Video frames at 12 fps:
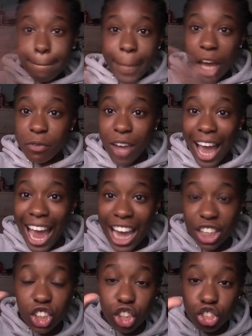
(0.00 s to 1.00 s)
bit of your
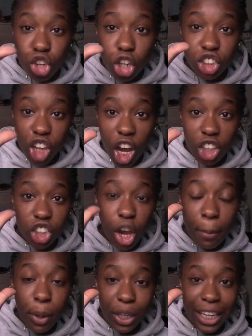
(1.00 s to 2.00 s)
hand should not touch
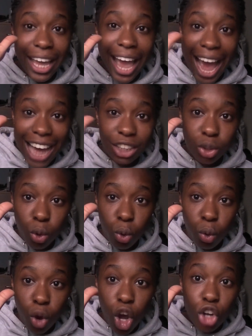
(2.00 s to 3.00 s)
her body at
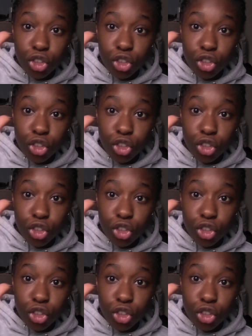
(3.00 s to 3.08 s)
all,